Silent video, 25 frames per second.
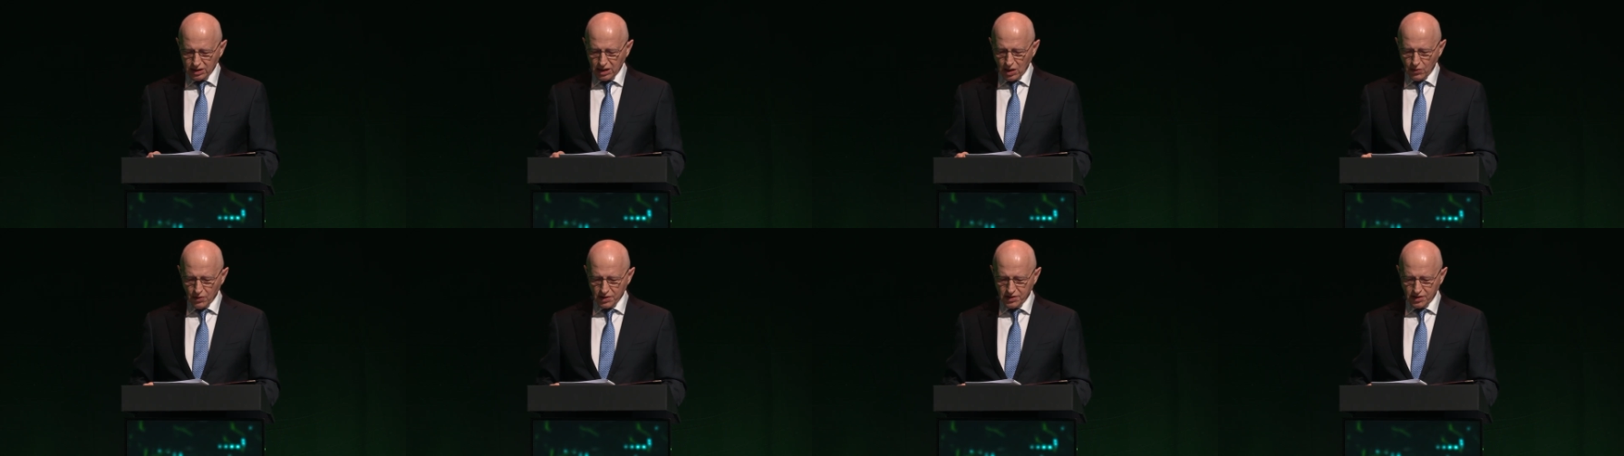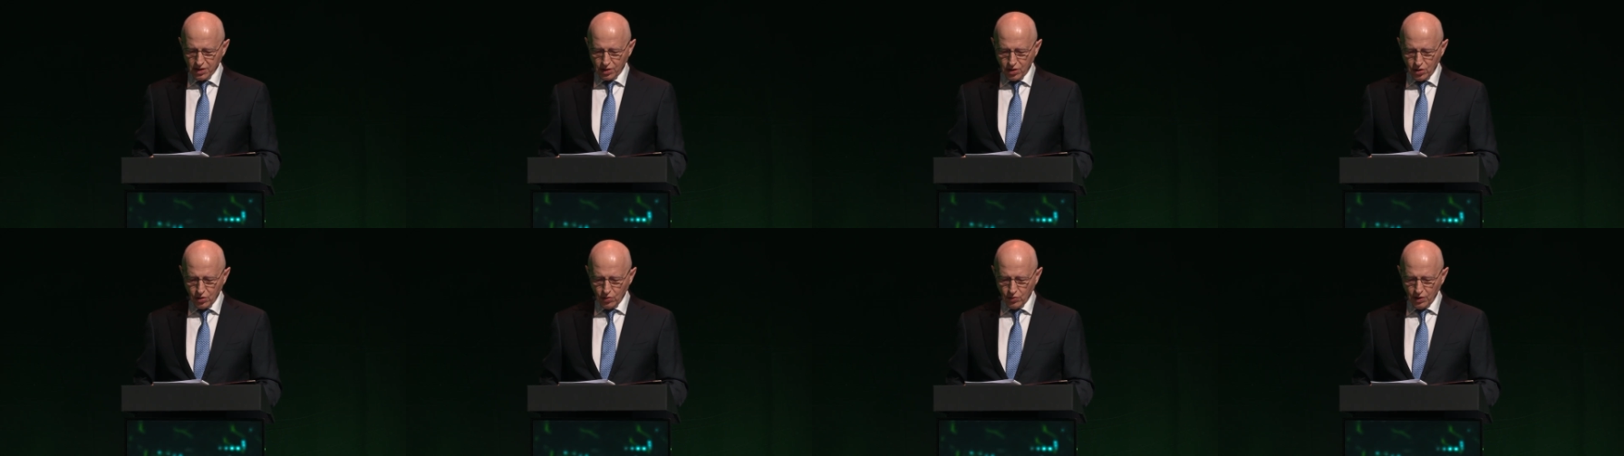our
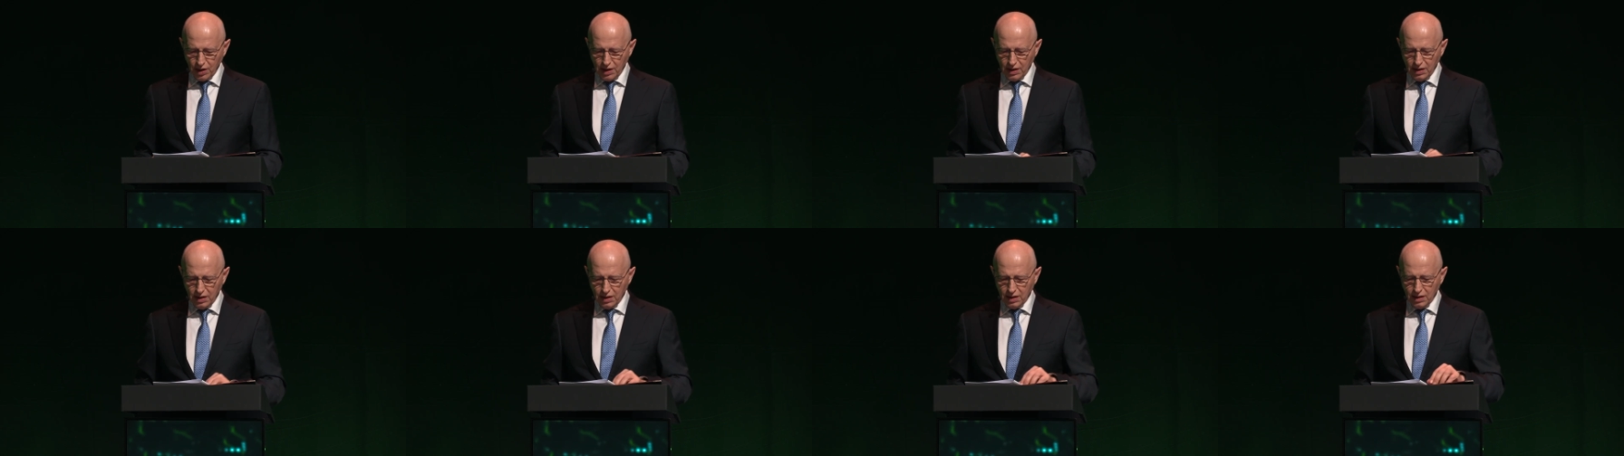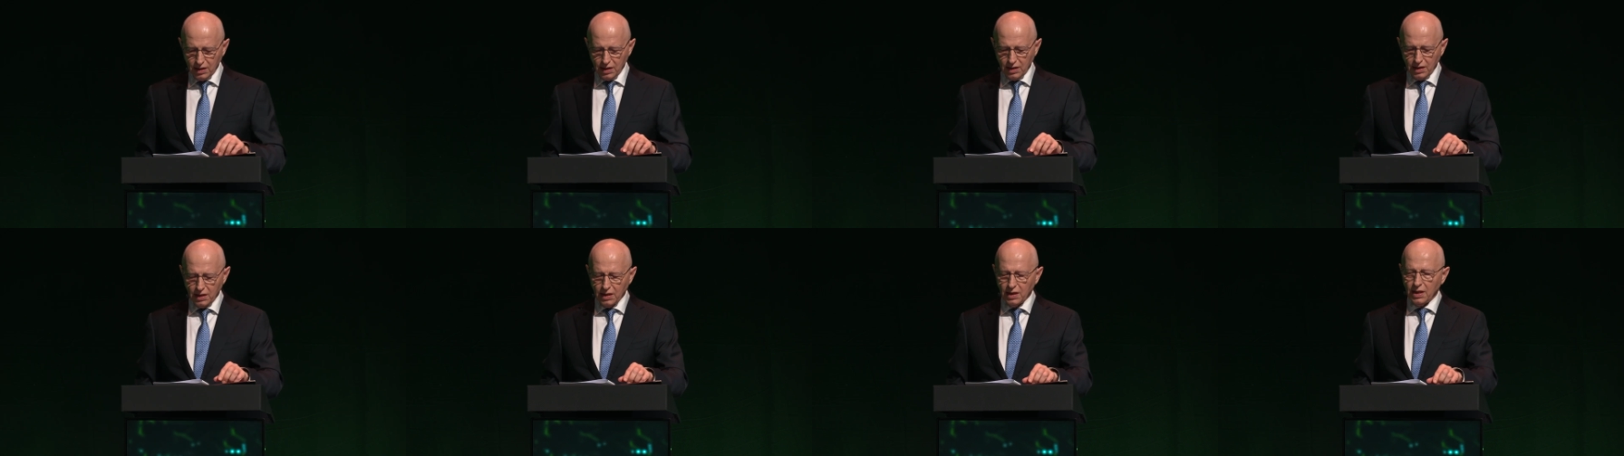security
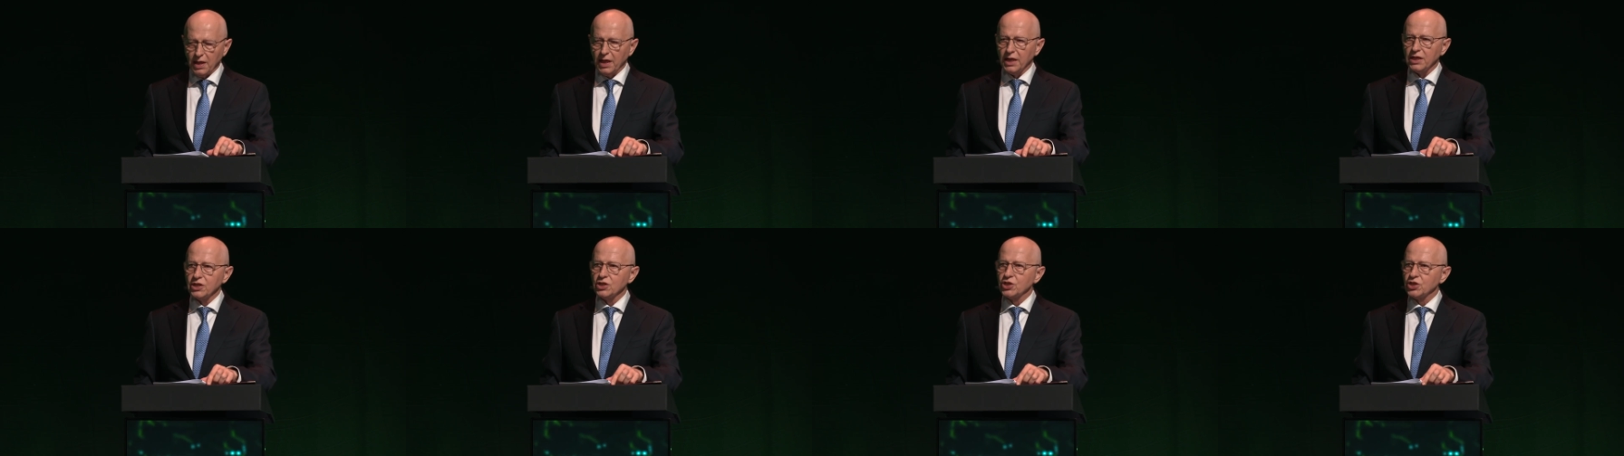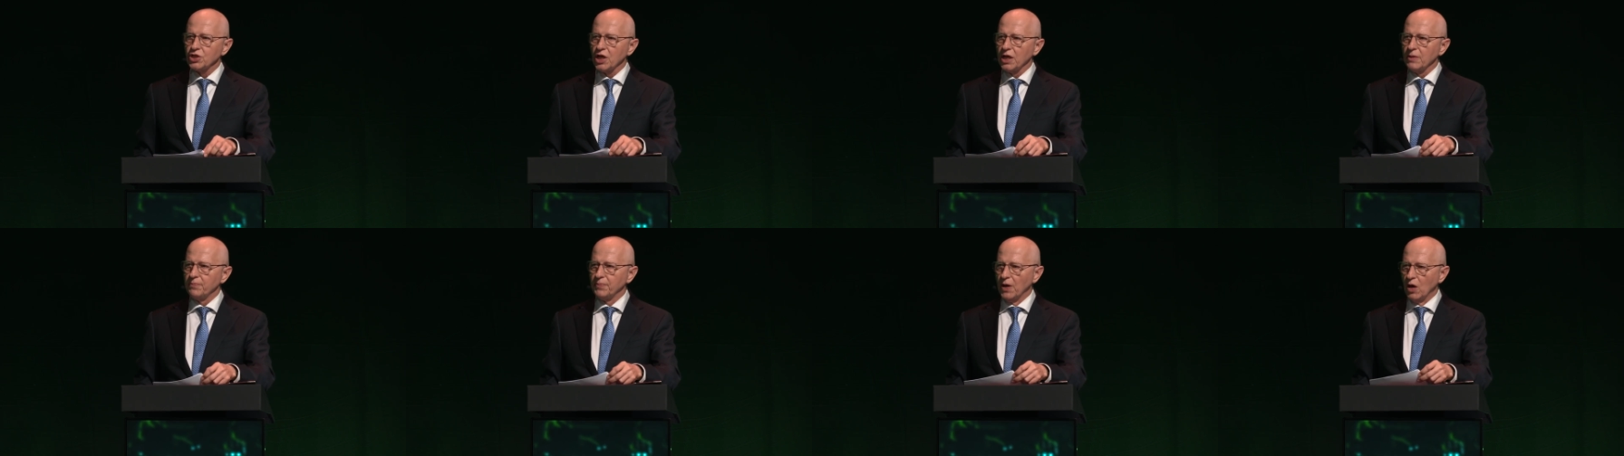and
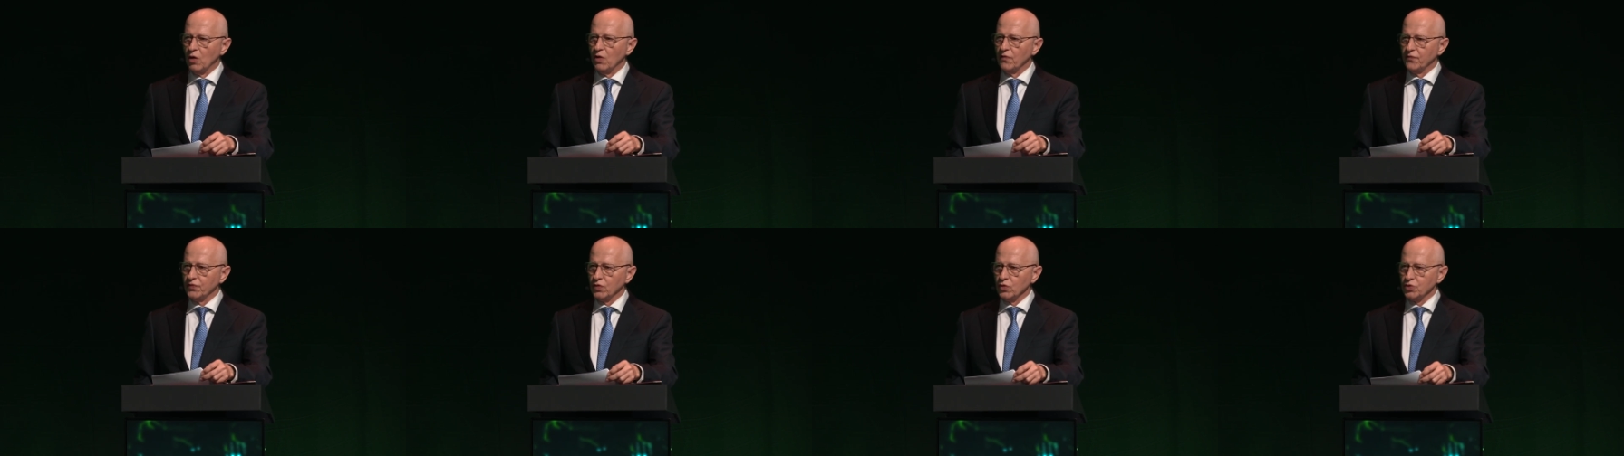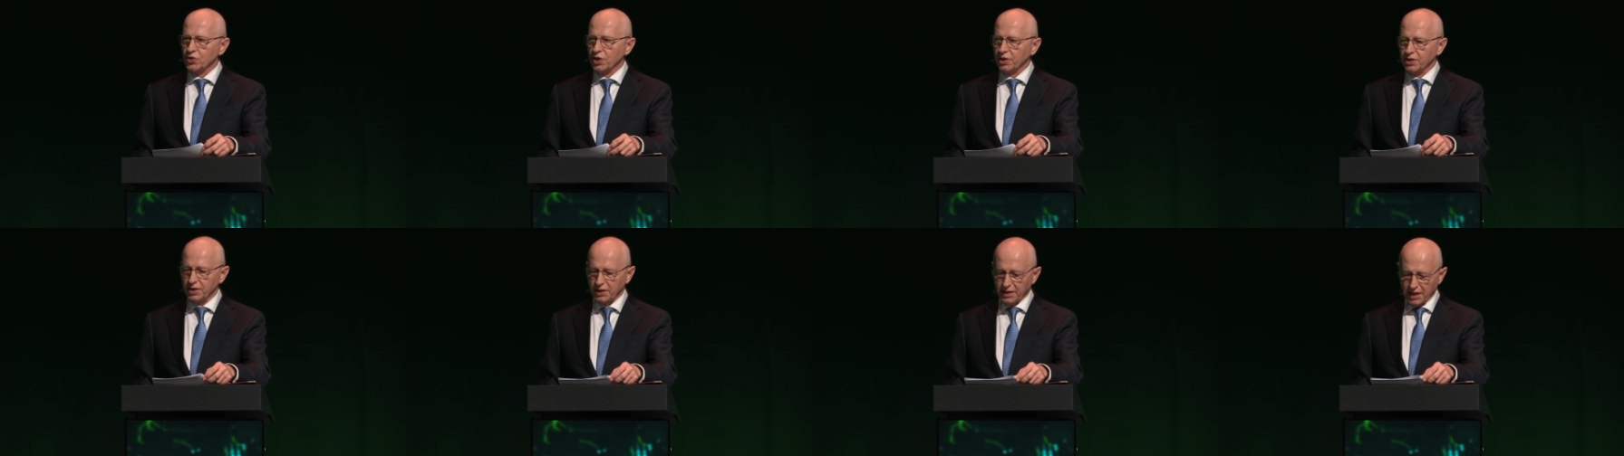shape our
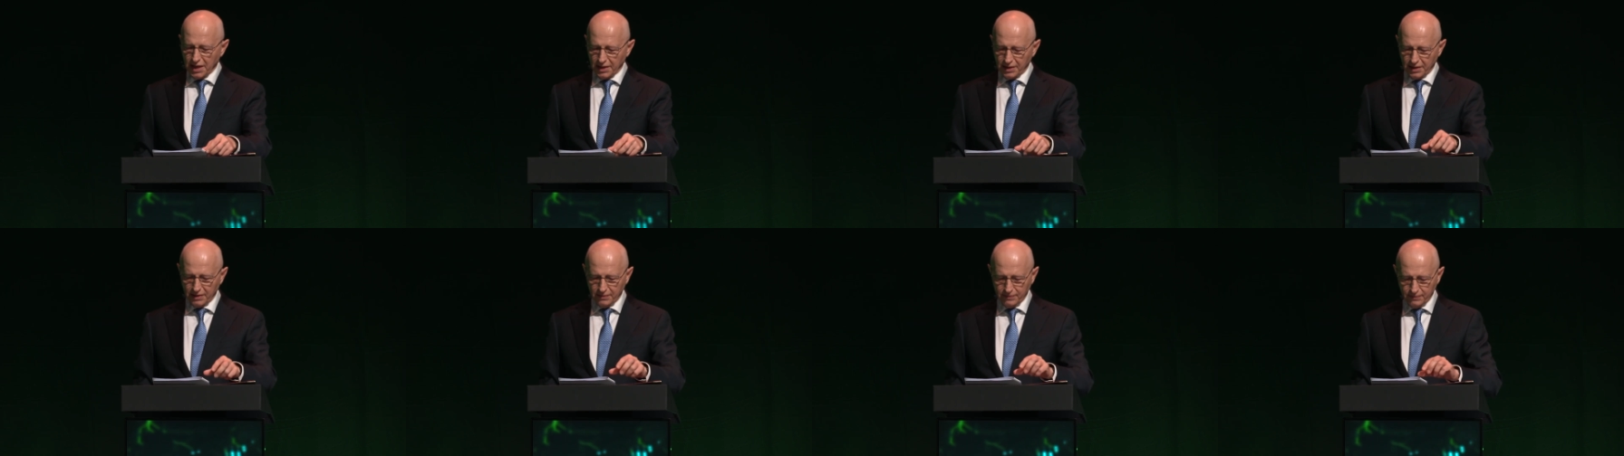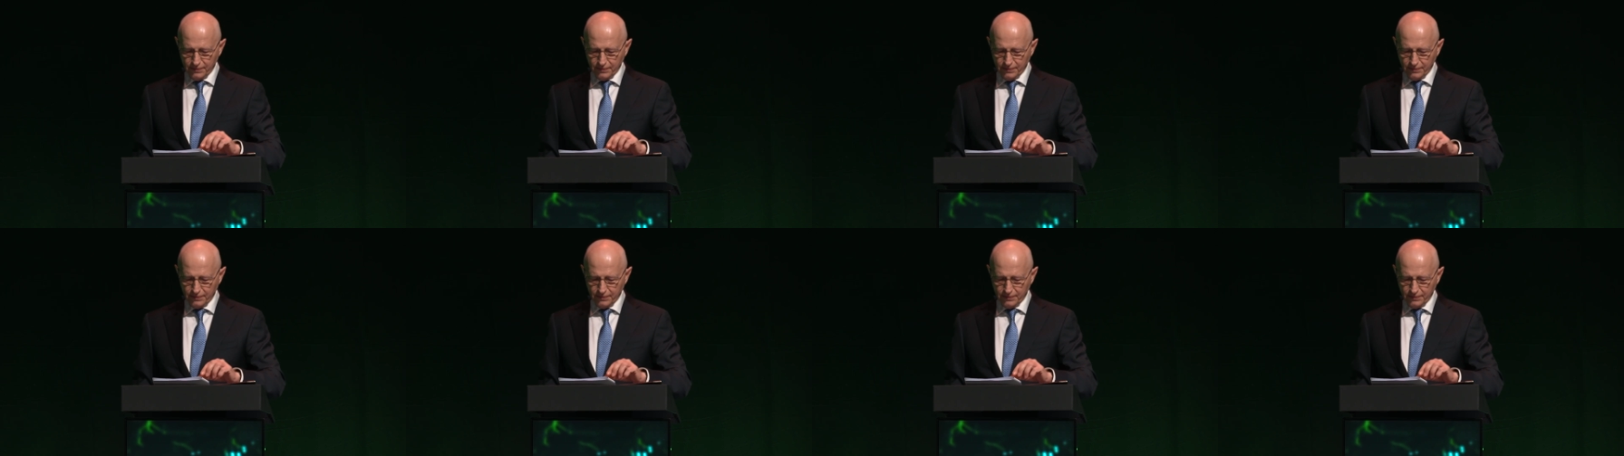future together.